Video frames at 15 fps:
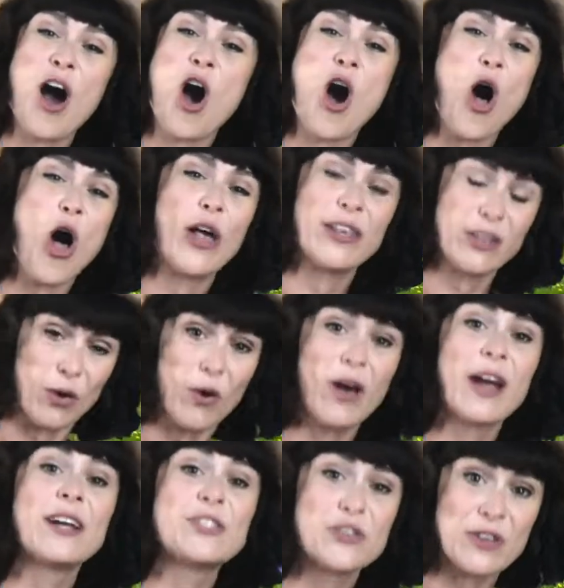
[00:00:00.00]
all
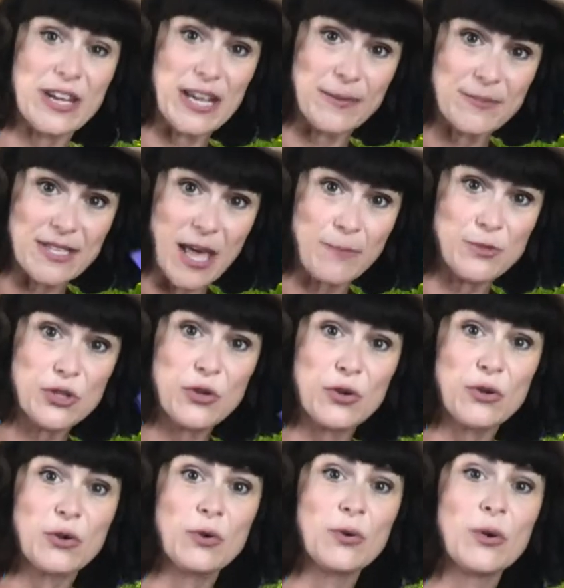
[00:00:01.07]
your dreams come true.